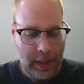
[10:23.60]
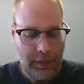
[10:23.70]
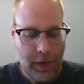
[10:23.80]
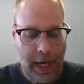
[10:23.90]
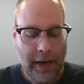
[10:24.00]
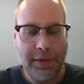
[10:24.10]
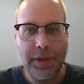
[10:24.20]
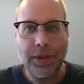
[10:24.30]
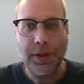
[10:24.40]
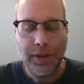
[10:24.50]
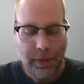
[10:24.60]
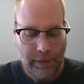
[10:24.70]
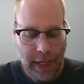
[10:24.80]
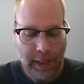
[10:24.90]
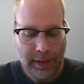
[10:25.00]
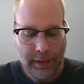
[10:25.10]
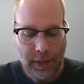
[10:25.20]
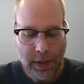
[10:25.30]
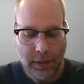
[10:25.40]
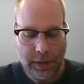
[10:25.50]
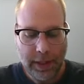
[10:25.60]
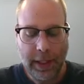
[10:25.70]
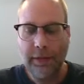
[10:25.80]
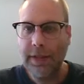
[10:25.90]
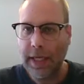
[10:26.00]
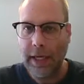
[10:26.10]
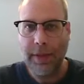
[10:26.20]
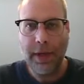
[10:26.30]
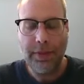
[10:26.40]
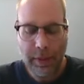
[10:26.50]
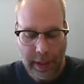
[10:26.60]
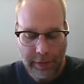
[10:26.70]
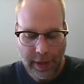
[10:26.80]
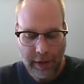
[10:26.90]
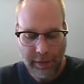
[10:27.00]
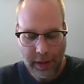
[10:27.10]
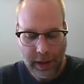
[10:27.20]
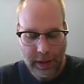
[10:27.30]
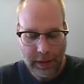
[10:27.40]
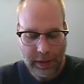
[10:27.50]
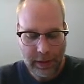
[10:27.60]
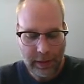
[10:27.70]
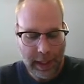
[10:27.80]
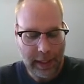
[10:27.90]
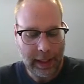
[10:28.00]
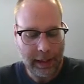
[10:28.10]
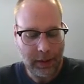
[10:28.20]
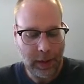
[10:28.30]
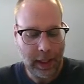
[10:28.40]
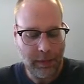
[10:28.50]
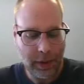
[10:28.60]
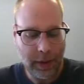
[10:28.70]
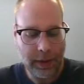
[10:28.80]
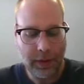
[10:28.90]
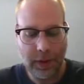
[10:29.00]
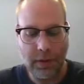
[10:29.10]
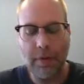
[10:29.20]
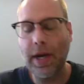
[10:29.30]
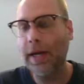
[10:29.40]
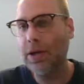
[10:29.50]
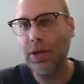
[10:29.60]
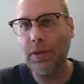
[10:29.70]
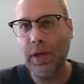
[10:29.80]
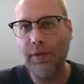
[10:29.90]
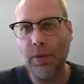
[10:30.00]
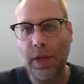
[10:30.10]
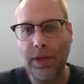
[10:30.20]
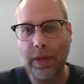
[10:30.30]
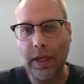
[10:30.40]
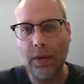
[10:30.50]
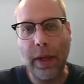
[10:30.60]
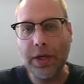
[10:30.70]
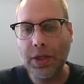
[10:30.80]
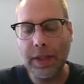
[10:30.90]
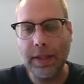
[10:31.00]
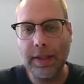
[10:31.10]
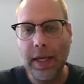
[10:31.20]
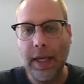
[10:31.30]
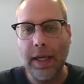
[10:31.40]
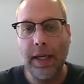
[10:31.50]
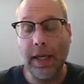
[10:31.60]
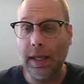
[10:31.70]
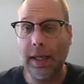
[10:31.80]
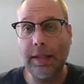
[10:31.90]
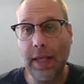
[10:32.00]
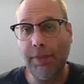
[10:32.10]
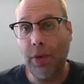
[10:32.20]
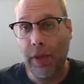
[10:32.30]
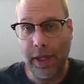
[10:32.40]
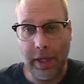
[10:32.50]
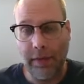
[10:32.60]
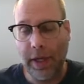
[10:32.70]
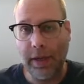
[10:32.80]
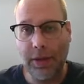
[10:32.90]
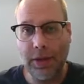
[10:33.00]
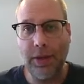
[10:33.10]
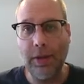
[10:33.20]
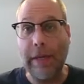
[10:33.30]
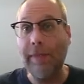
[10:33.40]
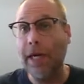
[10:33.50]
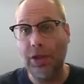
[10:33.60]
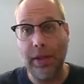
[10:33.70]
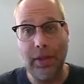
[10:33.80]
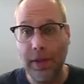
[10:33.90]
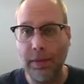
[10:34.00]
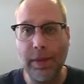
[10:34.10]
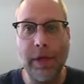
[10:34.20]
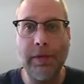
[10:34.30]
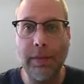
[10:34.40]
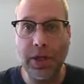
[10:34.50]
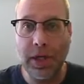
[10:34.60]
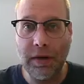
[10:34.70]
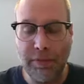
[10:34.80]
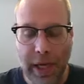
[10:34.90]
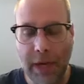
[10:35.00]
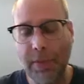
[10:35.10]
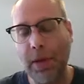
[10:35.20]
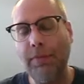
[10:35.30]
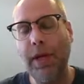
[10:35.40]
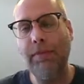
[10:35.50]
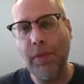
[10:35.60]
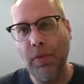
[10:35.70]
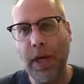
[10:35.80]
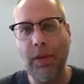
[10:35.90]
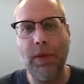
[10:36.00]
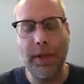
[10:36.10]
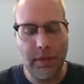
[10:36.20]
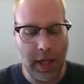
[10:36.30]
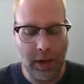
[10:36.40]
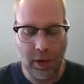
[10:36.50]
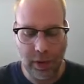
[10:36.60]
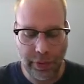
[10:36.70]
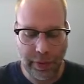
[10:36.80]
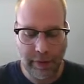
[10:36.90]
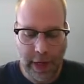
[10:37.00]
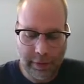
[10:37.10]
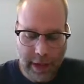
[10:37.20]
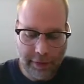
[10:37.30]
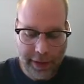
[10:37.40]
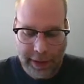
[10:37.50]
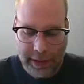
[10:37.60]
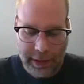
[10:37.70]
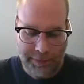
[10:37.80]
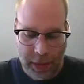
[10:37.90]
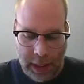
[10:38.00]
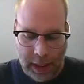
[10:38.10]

If you have to, make some notes ahead of time on 3x5 cards to highlight story components or to remind you of the wondering questions. In the example I'm getting ready to show you, I'm actually going to read from a sheet of paper, but you might want to make your own 3x5 cards.